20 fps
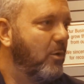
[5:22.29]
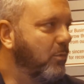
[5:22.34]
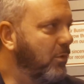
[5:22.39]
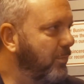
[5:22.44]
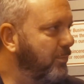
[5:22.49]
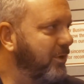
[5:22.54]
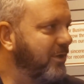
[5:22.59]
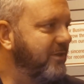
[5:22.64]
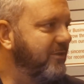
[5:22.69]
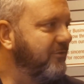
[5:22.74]

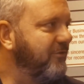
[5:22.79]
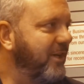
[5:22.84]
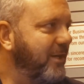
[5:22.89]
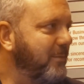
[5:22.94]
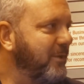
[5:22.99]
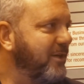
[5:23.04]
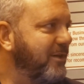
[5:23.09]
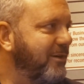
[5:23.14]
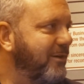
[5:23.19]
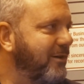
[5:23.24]
We'll put the
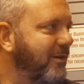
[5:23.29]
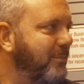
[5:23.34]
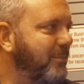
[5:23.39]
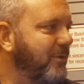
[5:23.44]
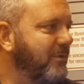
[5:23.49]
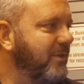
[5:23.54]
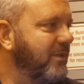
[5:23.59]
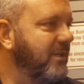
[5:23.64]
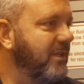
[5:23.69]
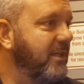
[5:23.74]
family car up
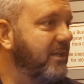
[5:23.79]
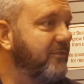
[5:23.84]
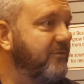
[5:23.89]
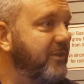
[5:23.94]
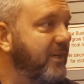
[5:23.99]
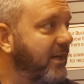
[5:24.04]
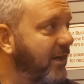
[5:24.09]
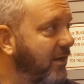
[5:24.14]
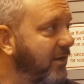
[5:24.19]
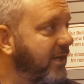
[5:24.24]
on the
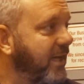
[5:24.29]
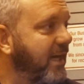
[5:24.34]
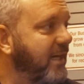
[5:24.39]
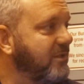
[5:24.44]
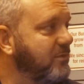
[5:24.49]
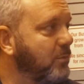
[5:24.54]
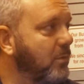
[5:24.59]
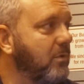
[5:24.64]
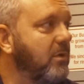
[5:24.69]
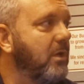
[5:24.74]
lift, and our
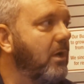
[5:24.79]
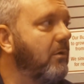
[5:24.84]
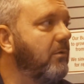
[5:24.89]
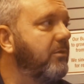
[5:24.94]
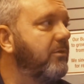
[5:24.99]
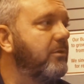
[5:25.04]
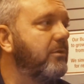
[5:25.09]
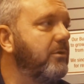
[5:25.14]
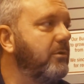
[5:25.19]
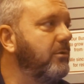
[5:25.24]
guys will go
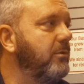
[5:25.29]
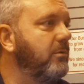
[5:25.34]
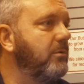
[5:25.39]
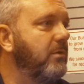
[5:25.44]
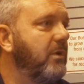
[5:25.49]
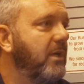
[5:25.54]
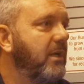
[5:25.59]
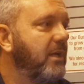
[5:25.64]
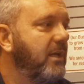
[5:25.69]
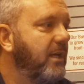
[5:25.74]
through
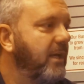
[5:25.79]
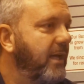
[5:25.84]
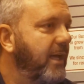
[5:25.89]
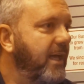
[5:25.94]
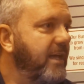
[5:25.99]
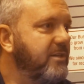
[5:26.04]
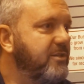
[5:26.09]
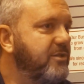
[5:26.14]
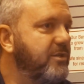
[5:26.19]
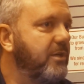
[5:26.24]

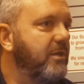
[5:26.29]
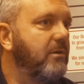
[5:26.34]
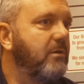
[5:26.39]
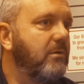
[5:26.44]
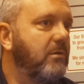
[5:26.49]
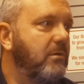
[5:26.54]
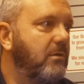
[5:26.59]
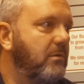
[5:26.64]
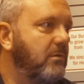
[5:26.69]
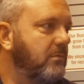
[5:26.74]
a
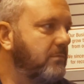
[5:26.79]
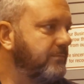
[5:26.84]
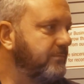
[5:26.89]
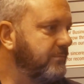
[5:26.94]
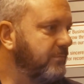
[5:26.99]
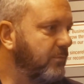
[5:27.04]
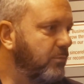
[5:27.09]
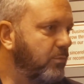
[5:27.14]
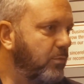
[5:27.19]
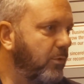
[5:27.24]
general
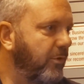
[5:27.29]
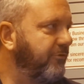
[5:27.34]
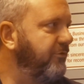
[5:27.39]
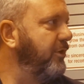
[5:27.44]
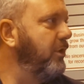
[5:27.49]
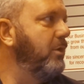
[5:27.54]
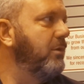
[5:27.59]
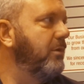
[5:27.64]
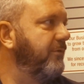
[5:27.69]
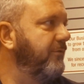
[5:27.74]

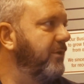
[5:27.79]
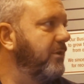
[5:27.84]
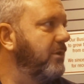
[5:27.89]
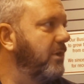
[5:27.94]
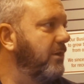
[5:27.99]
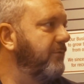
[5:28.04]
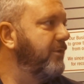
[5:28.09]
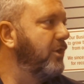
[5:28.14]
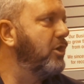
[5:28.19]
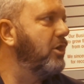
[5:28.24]
review
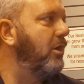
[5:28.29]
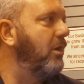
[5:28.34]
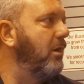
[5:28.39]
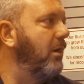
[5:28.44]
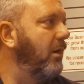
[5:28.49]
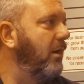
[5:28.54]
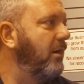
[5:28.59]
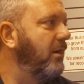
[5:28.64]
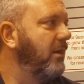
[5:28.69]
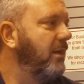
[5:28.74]
of the
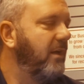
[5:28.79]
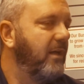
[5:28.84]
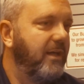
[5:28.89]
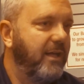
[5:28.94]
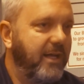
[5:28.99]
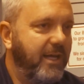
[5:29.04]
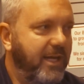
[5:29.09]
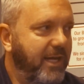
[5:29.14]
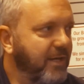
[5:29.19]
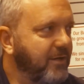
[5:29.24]
car.
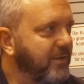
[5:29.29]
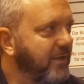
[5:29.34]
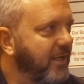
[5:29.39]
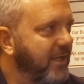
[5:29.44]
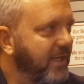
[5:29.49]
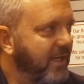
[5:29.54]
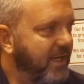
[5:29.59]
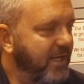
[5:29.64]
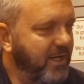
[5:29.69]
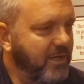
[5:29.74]

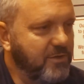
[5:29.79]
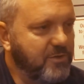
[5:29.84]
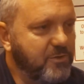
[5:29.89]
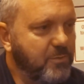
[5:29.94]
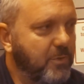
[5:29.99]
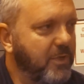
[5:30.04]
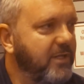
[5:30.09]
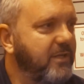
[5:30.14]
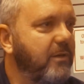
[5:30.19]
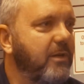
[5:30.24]
Here's
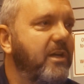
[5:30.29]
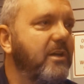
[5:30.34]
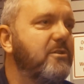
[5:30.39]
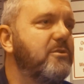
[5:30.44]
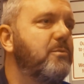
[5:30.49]
what